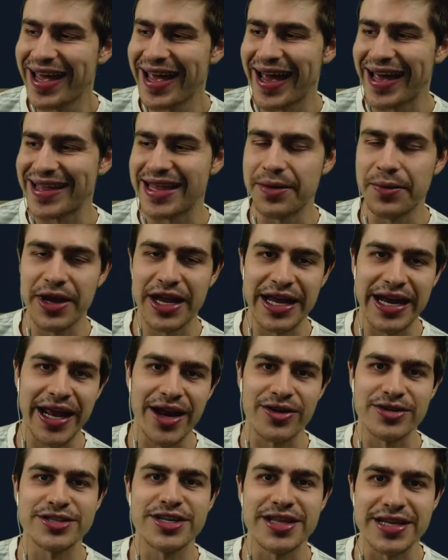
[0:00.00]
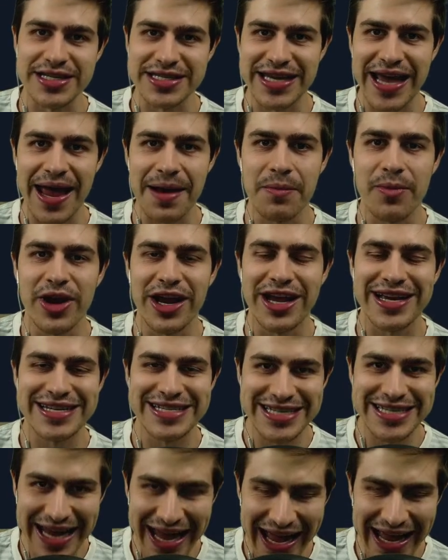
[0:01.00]
and then we can head on to this Game Week
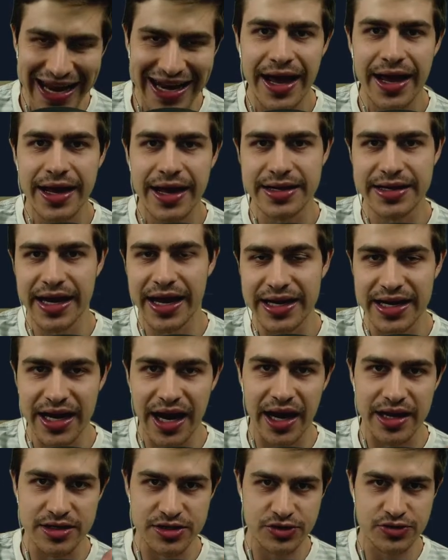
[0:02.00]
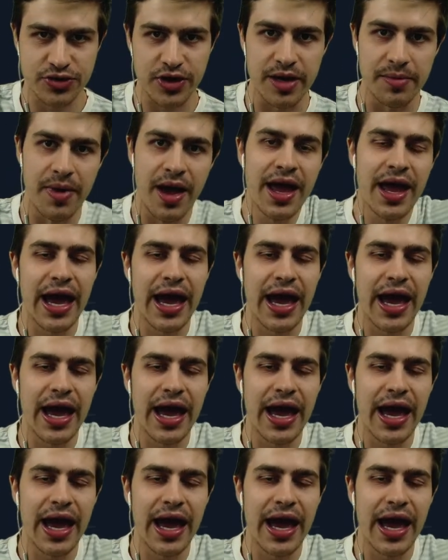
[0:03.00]
10 Deadline stream.